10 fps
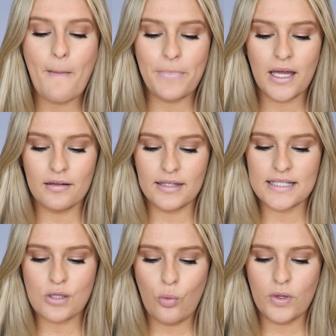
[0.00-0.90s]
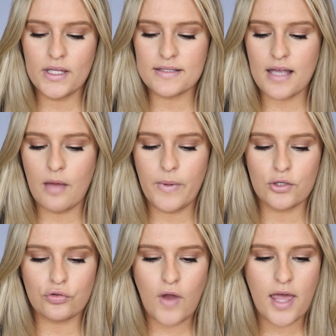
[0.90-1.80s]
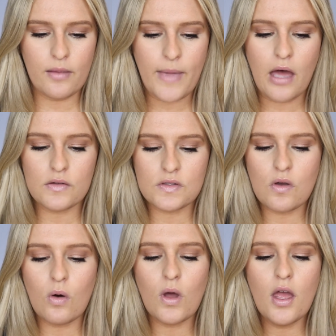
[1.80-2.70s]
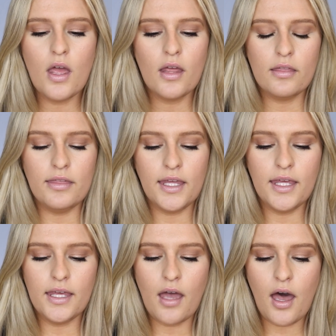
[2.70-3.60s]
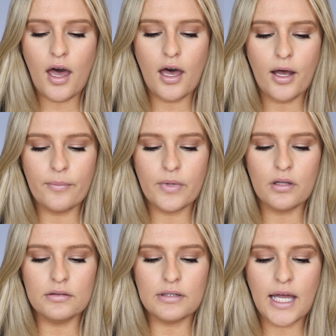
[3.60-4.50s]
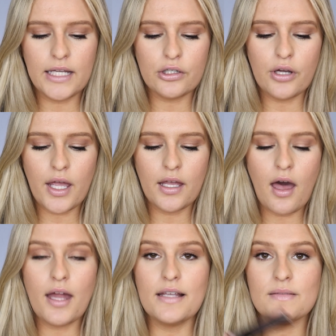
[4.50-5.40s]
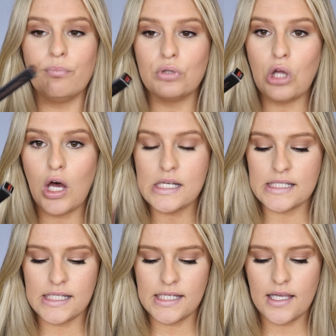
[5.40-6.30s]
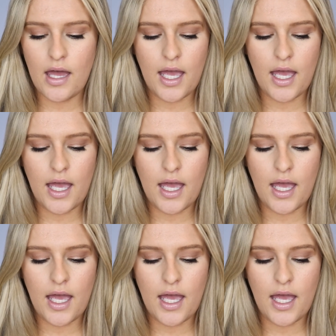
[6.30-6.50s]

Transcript: But let's open these up and try them out. So the um, liner I got is Blondie.